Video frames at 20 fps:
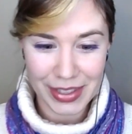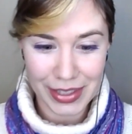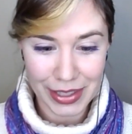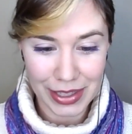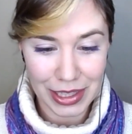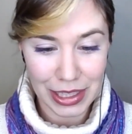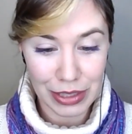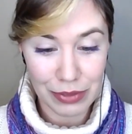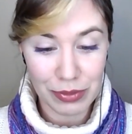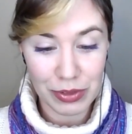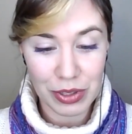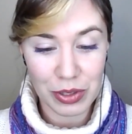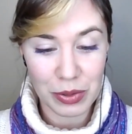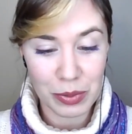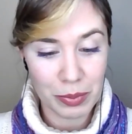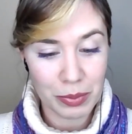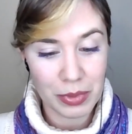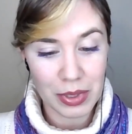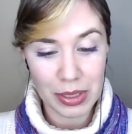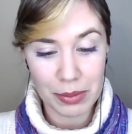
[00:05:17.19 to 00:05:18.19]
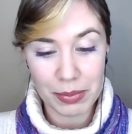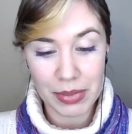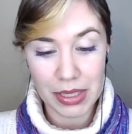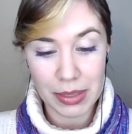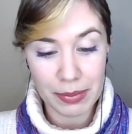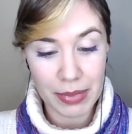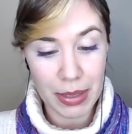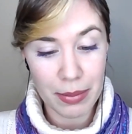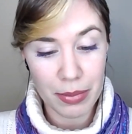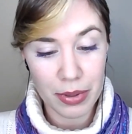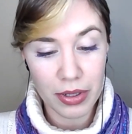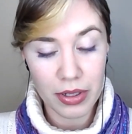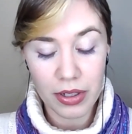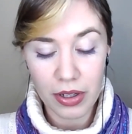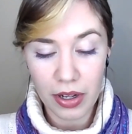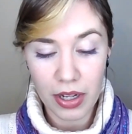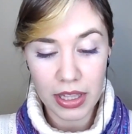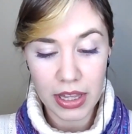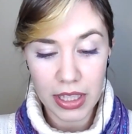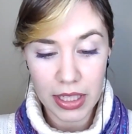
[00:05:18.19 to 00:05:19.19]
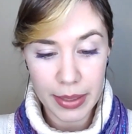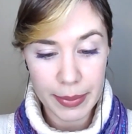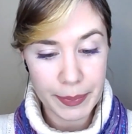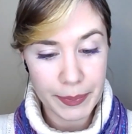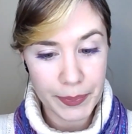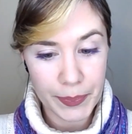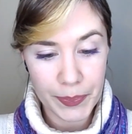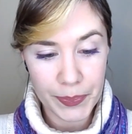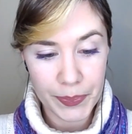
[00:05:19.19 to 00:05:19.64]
I'd love to put a bit of paper on them.